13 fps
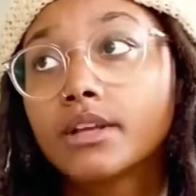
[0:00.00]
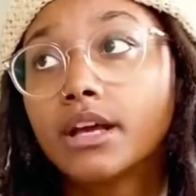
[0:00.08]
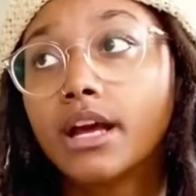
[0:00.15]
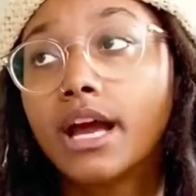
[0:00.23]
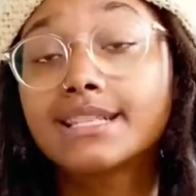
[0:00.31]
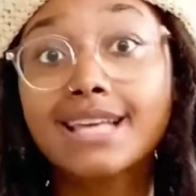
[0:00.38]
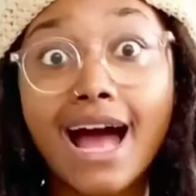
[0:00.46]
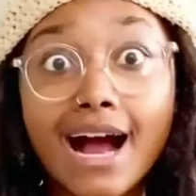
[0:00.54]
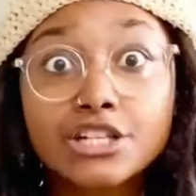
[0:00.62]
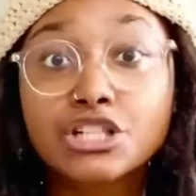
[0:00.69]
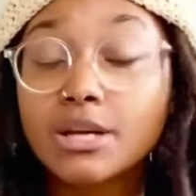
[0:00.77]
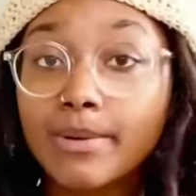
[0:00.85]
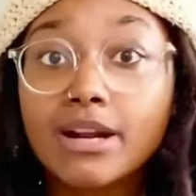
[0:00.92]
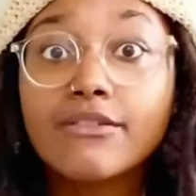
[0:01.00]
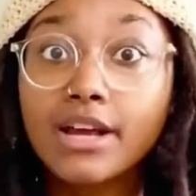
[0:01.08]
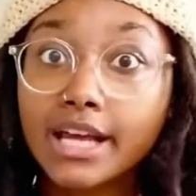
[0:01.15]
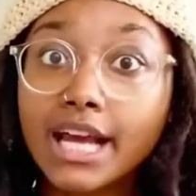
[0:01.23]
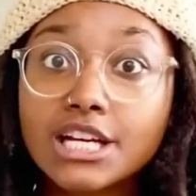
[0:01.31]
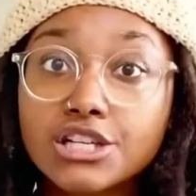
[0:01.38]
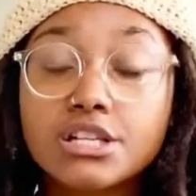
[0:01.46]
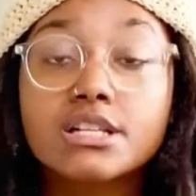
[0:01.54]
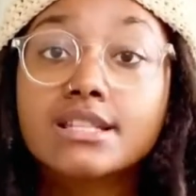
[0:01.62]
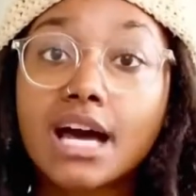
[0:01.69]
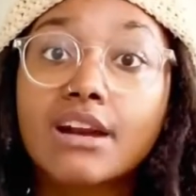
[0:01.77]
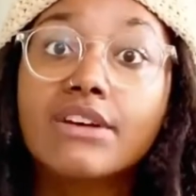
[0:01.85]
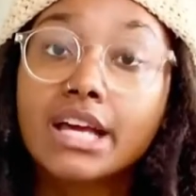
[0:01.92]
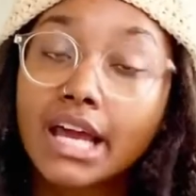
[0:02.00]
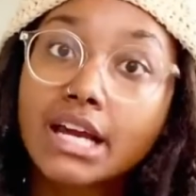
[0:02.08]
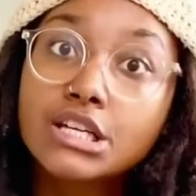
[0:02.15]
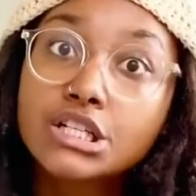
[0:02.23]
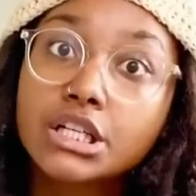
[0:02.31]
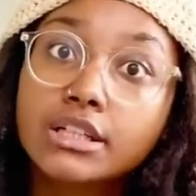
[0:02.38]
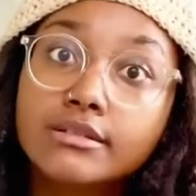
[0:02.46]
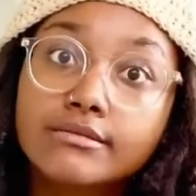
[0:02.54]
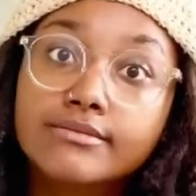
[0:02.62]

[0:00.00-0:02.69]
It's actually been a vacation inside a vacation.